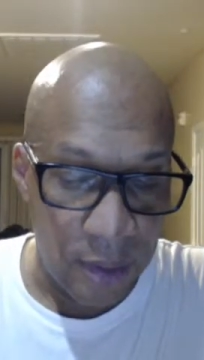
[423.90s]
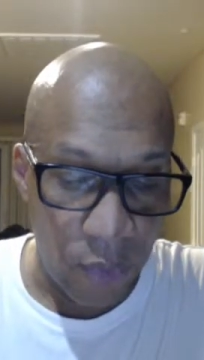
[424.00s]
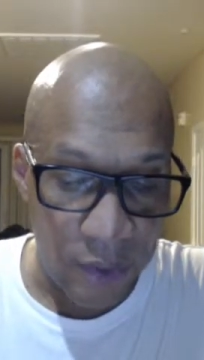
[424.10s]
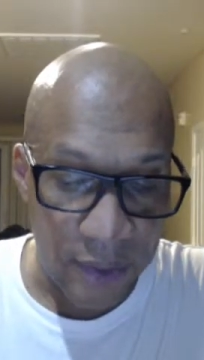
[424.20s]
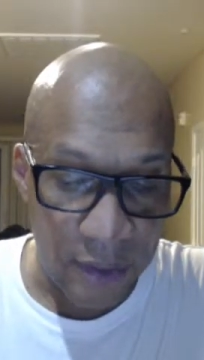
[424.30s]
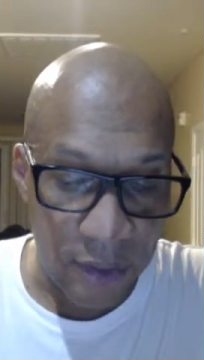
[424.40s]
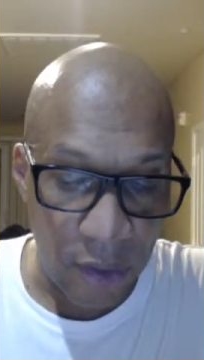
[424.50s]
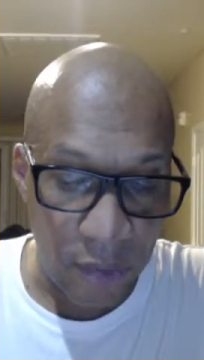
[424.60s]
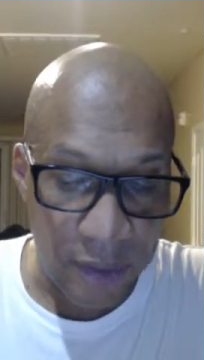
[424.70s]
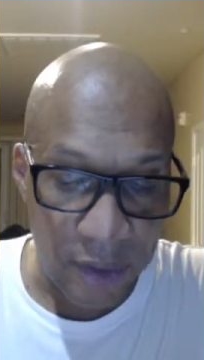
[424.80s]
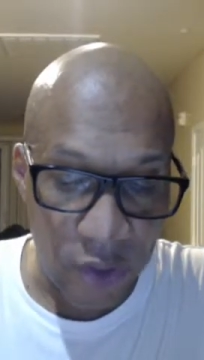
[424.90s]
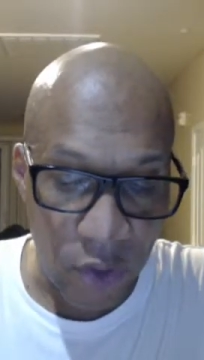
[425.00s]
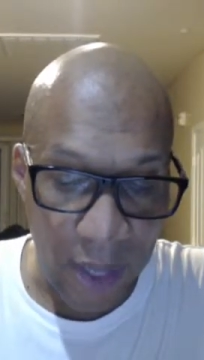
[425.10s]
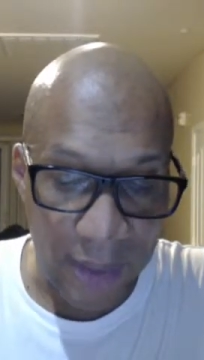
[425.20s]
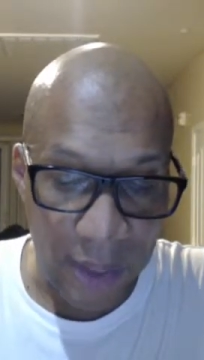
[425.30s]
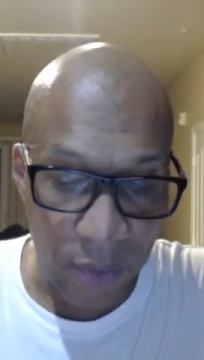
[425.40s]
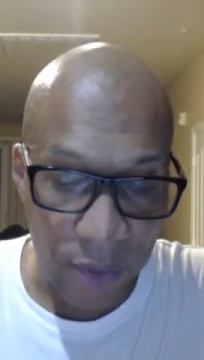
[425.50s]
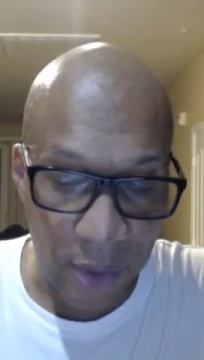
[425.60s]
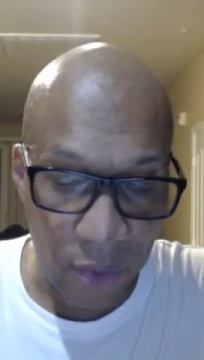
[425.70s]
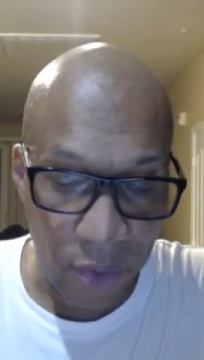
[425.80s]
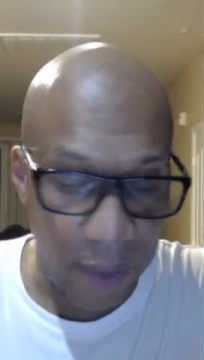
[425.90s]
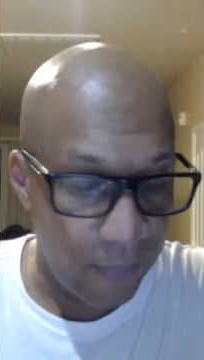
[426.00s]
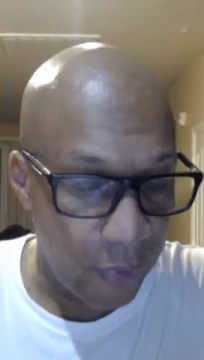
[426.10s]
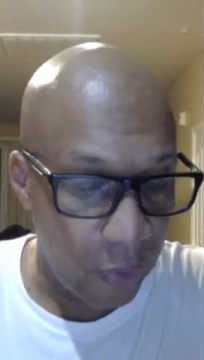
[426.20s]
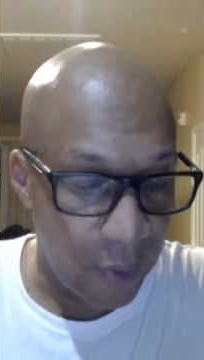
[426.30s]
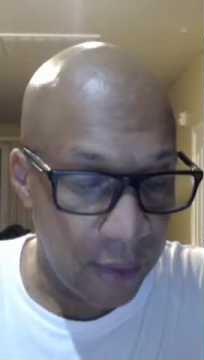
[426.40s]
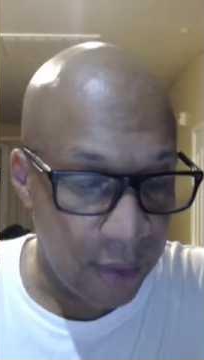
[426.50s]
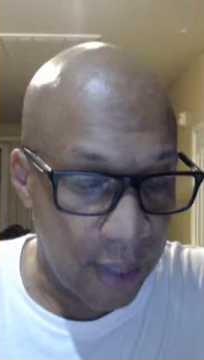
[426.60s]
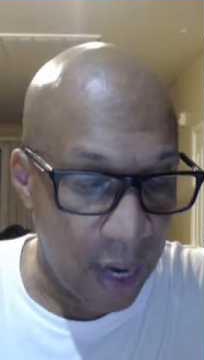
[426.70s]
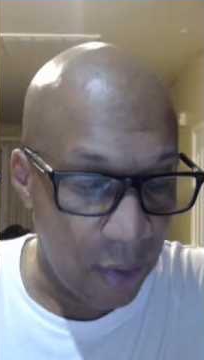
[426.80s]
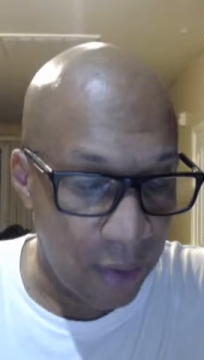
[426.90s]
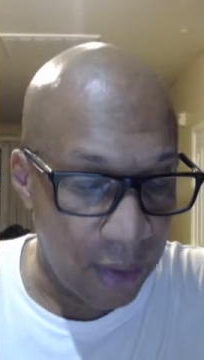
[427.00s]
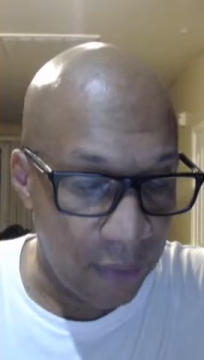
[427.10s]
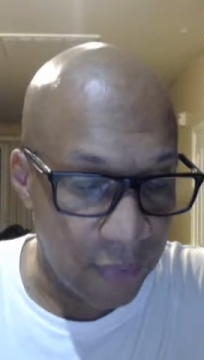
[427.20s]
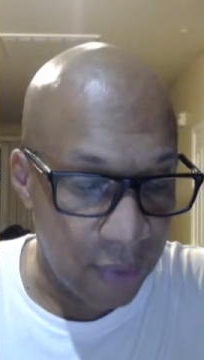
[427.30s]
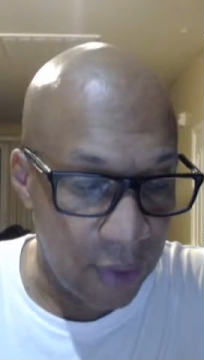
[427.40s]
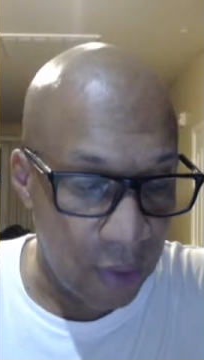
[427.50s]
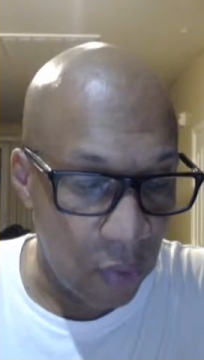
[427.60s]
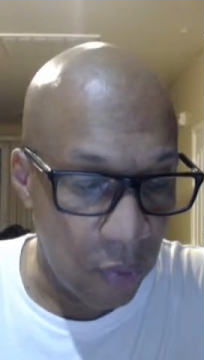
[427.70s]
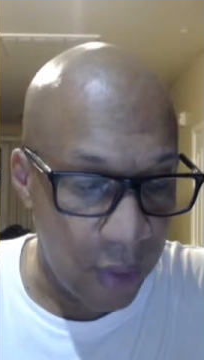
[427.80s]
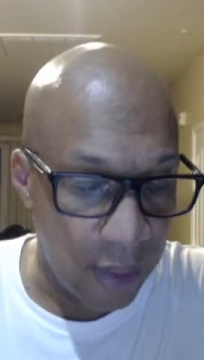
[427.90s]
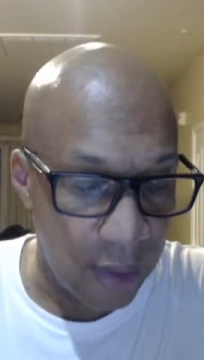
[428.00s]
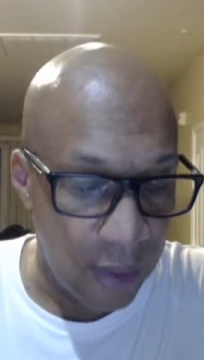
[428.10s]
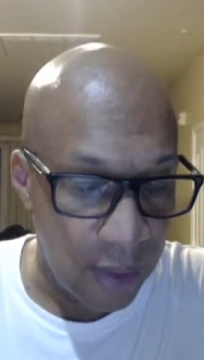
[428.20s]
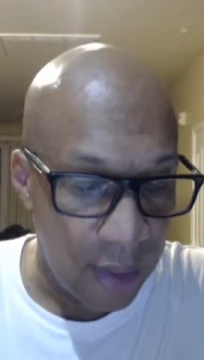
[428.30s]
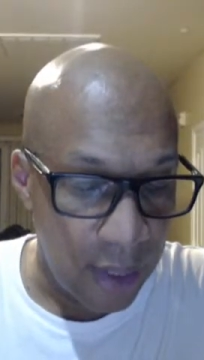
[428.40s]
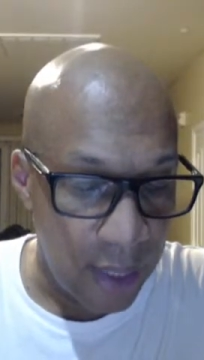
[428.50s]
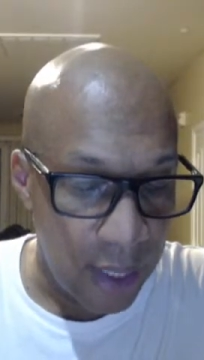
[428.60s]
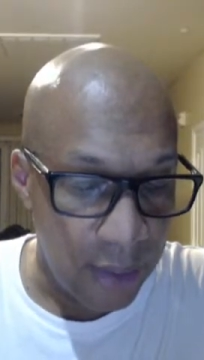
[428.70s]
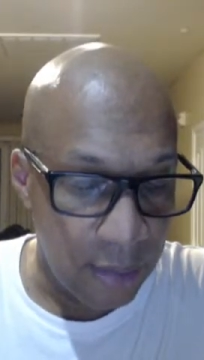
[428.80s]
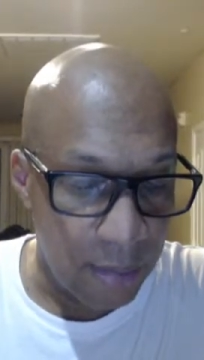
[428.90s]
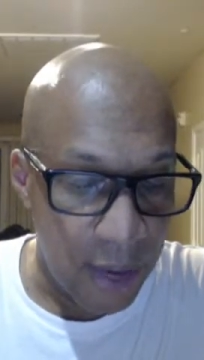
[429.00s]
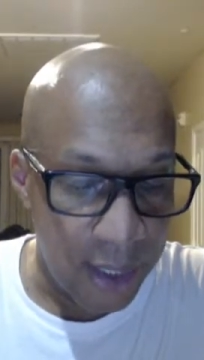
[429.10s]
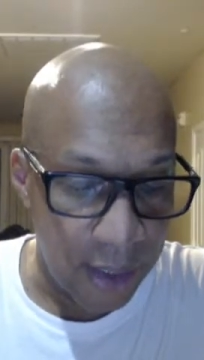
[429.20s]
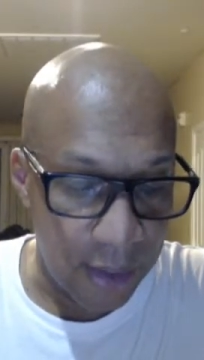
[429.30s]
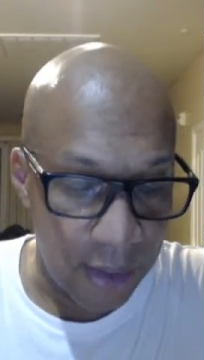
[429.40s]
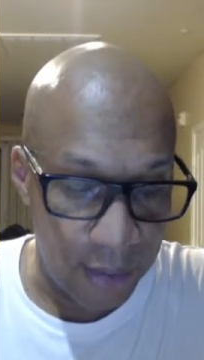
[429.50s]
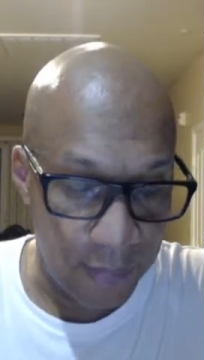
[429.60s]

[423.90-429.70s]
The Rosetta Stone is a trilingual decree written in hieroglyphs, Greek, and Demotic,